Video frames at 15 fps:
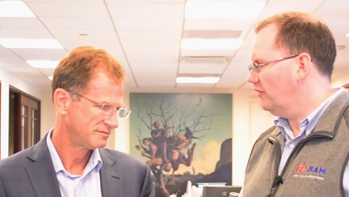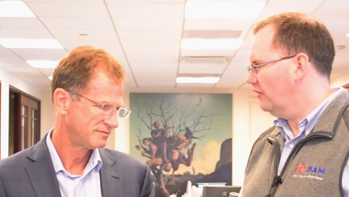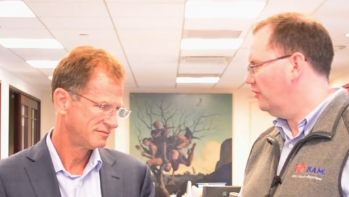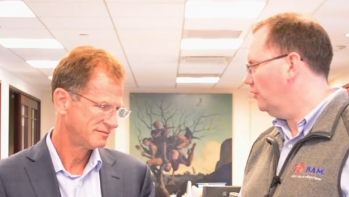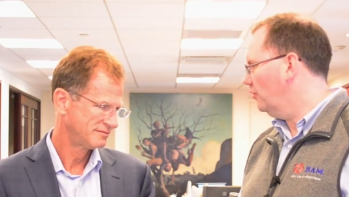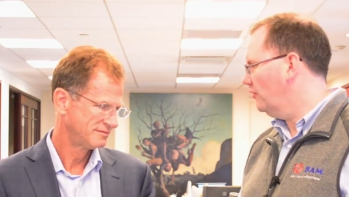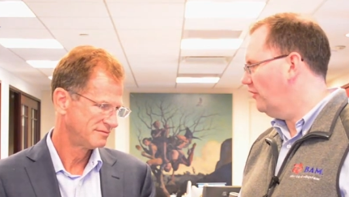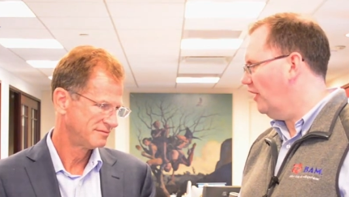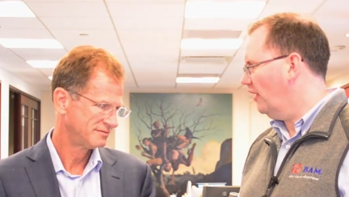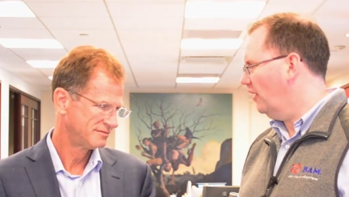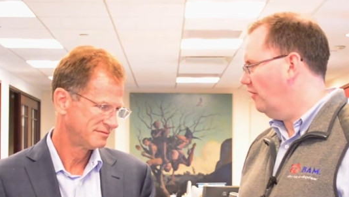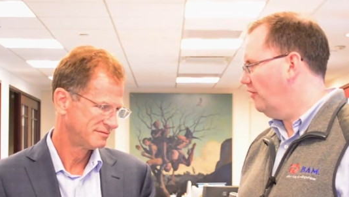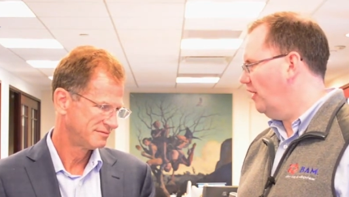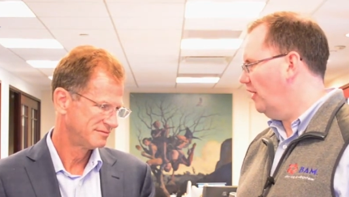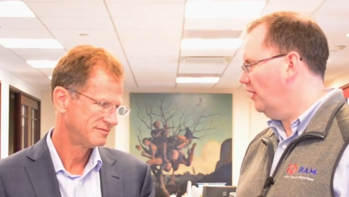Speaker 1: Issuers taking
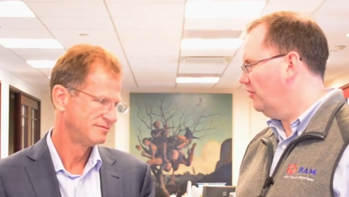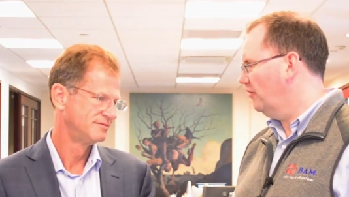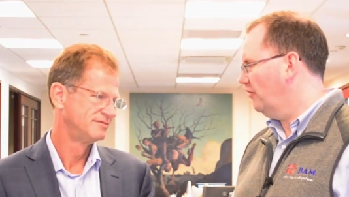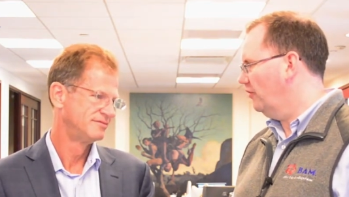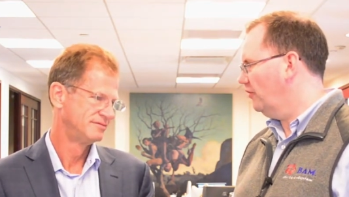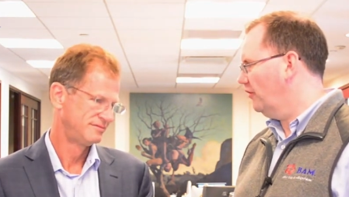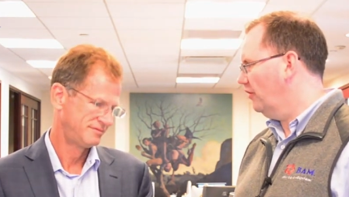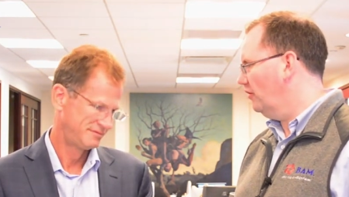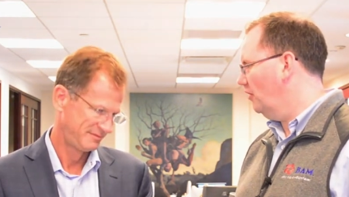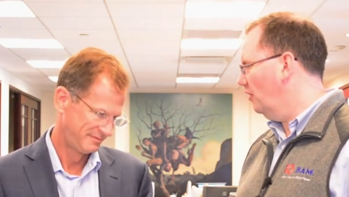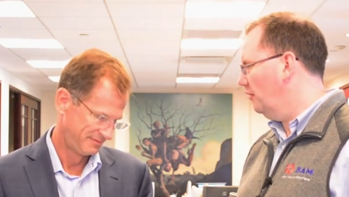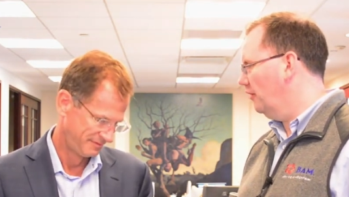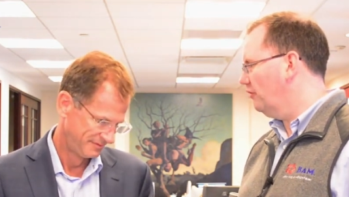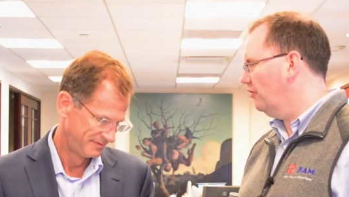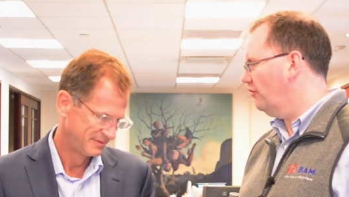advantage of those still low
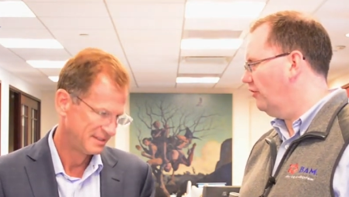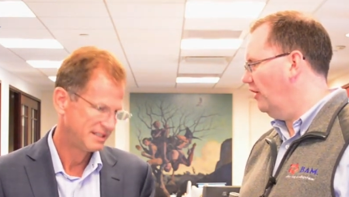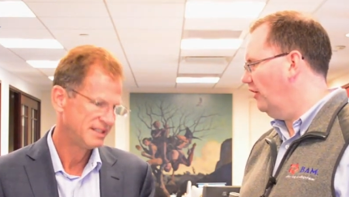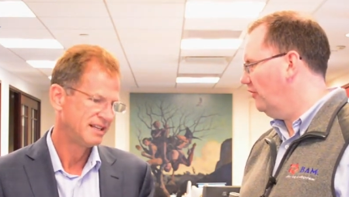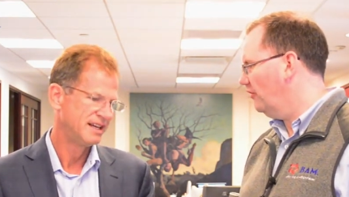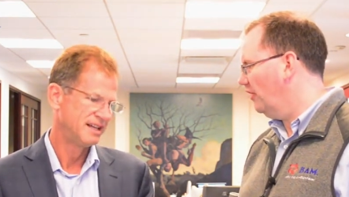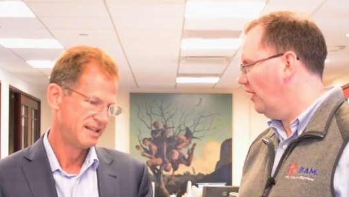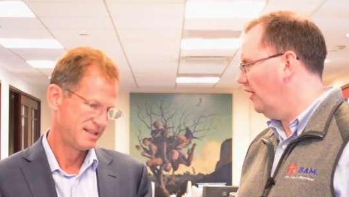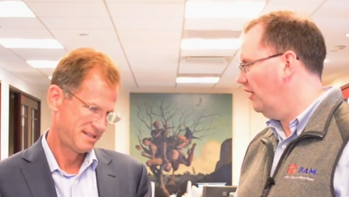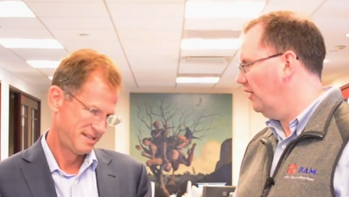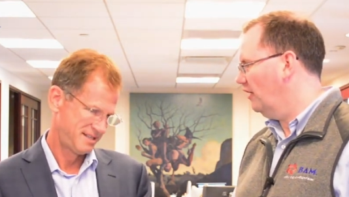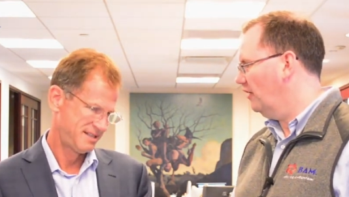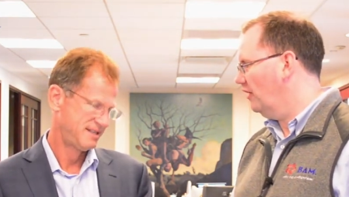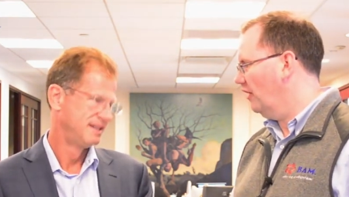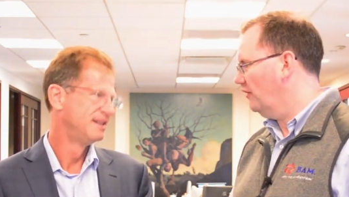interest rates to get in
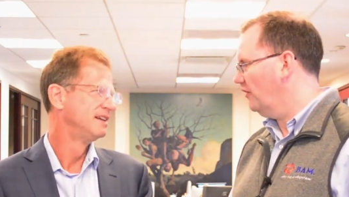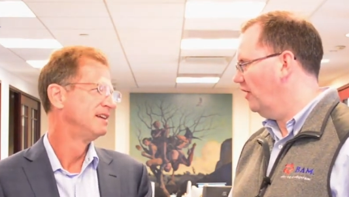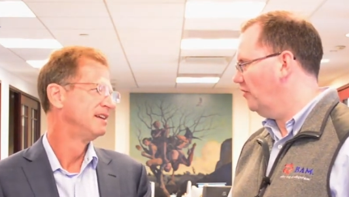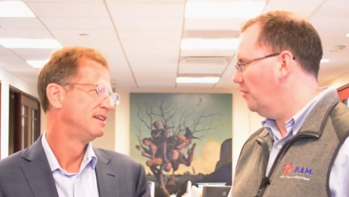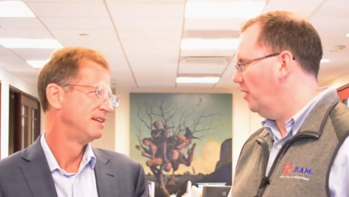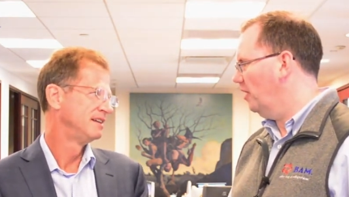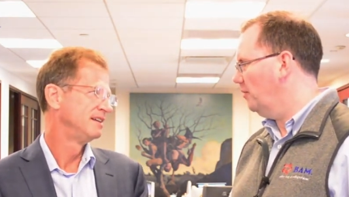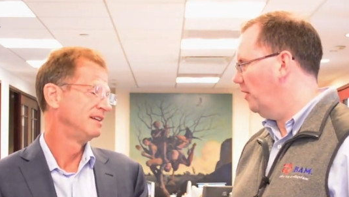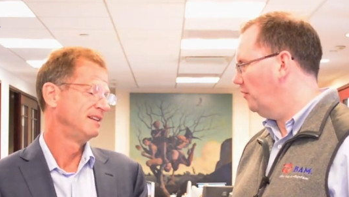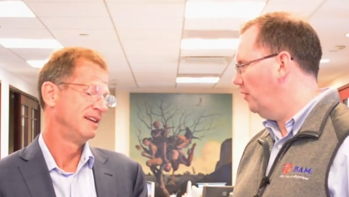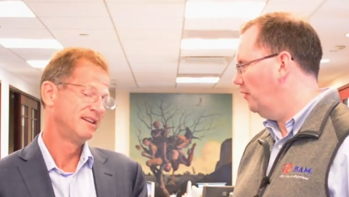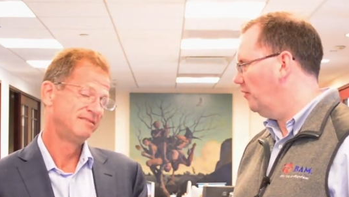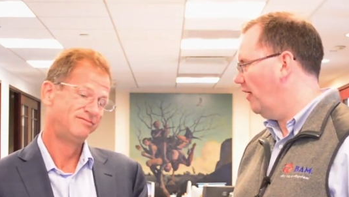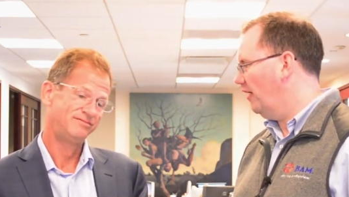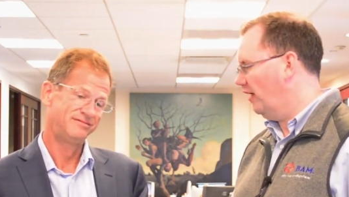and, and save money by
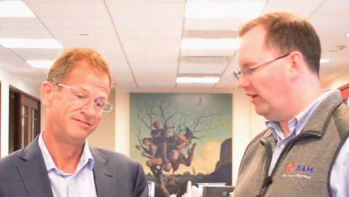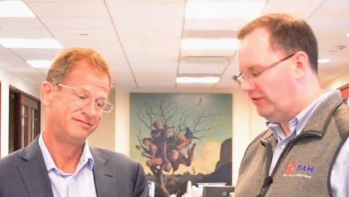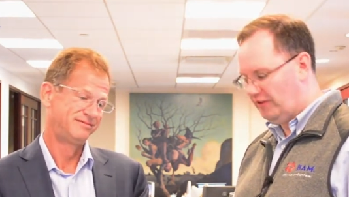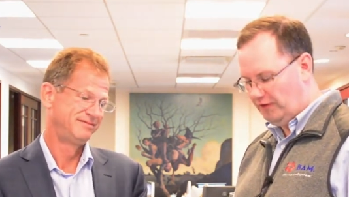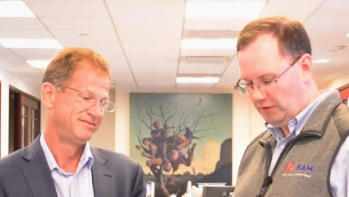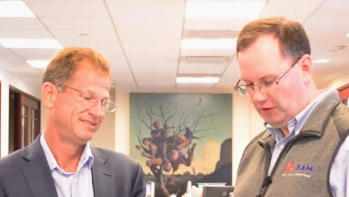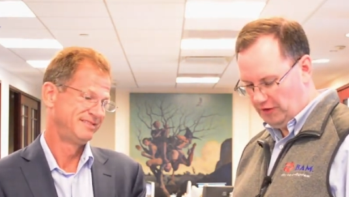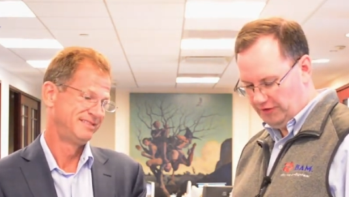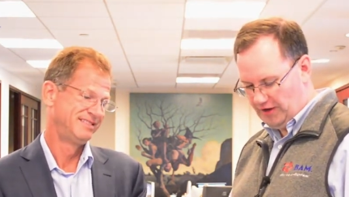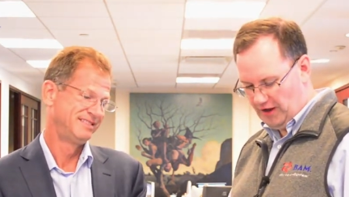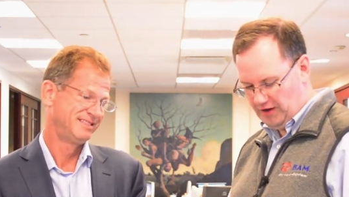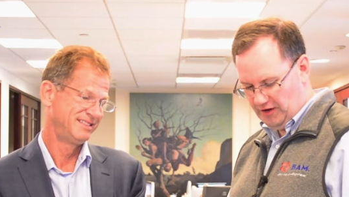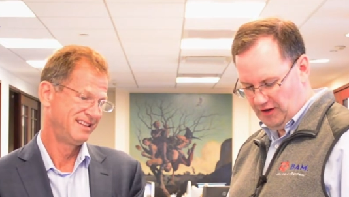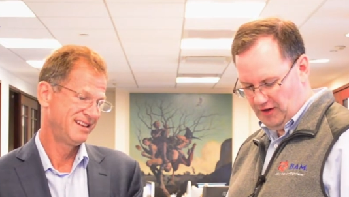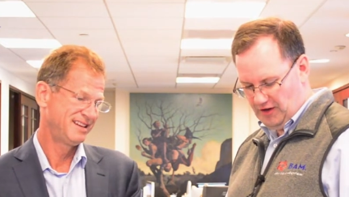refinancing their old debt.
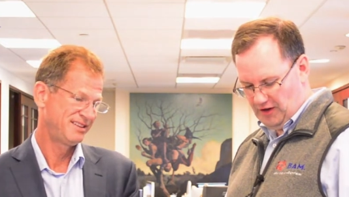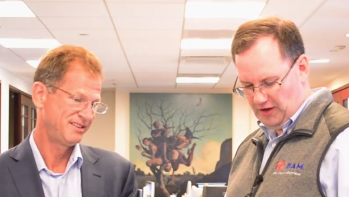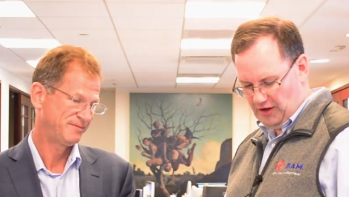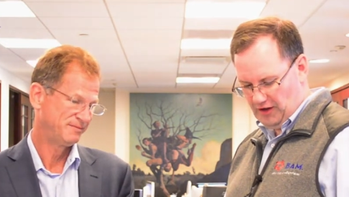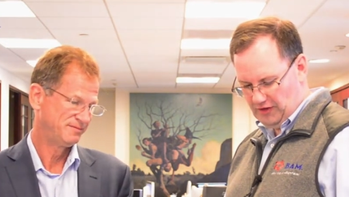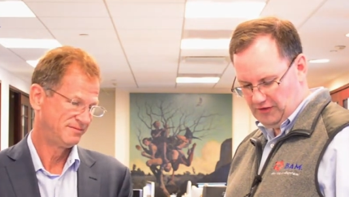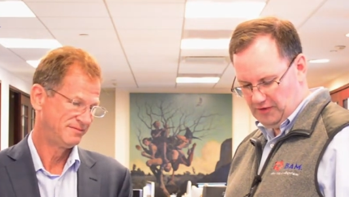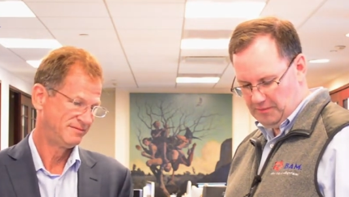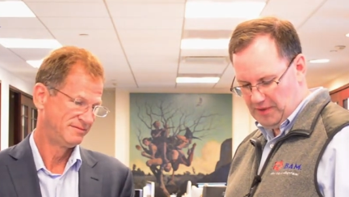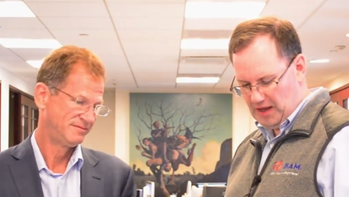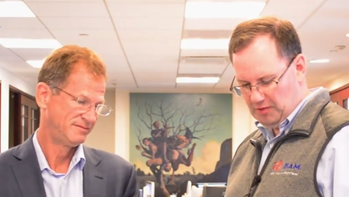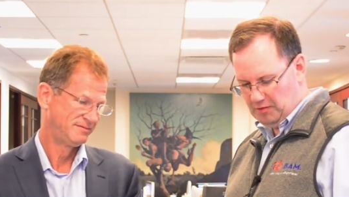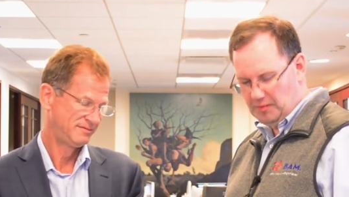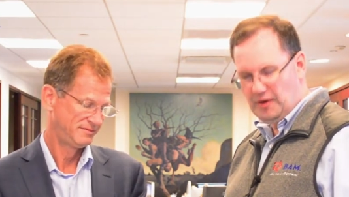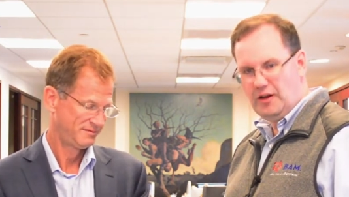Yeah. I see
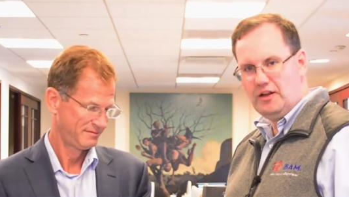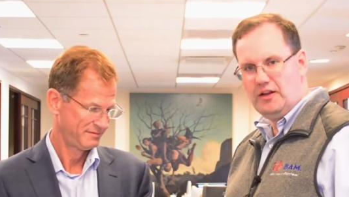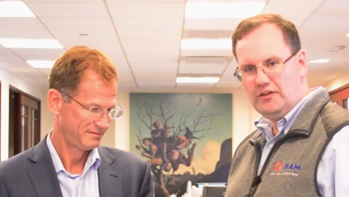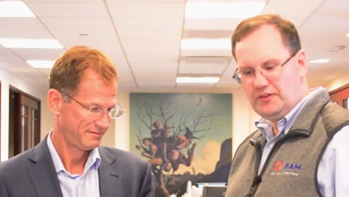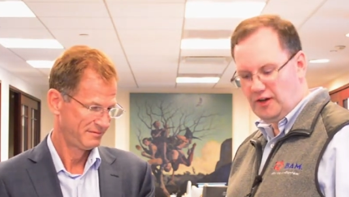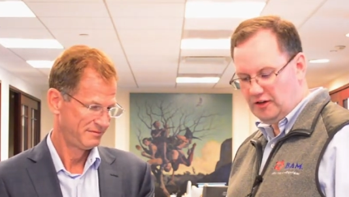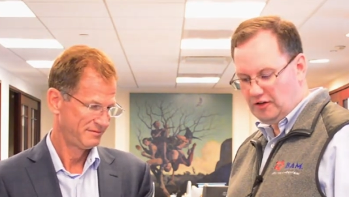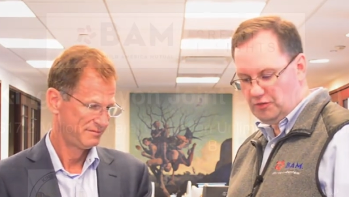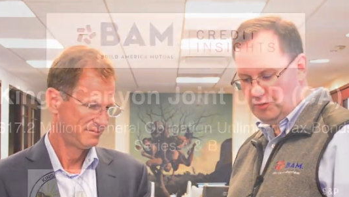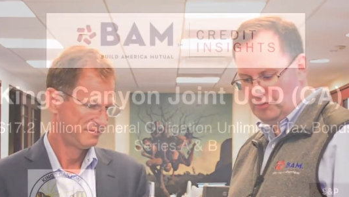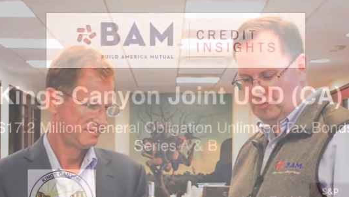BAM's been uh, selected to